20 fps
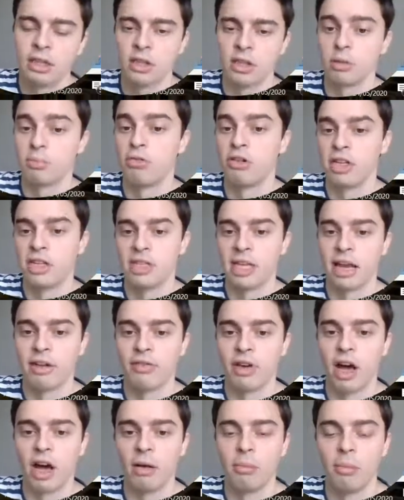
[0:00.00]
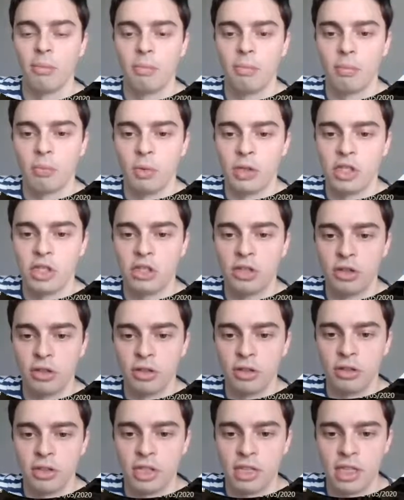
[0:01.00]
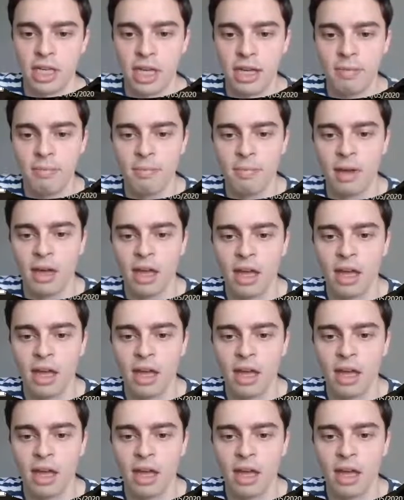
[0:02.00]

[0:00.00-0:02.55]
It's a pretty safe Arb, which is good to see.